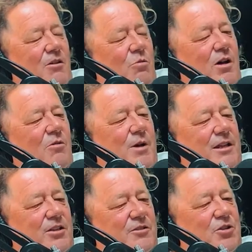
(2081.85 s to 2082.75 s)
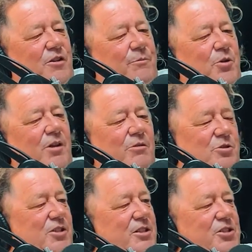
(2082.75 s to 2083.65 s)
well, mate, you surf
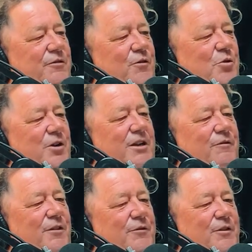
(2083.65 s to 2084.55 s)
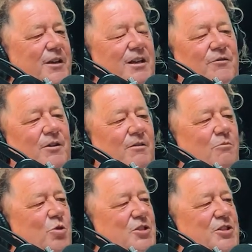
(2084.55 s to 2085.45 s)
Burley since you're 14, 15.
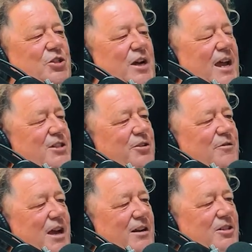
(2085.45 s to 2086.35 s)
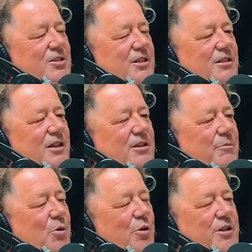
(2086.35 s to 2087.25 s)
What's the change you've noticed at
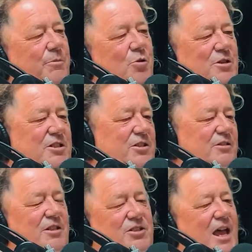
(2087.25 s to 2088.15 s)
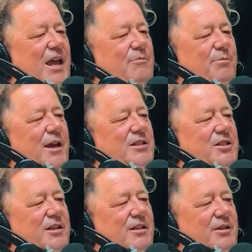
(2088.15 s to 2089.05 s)
the point? The point's still the same,
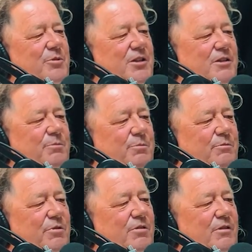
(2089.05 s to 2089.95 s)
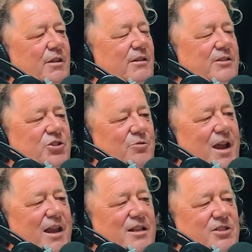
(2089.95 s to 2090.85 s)
basically, but the
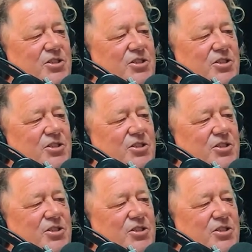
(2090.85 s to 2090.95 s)
surroundings have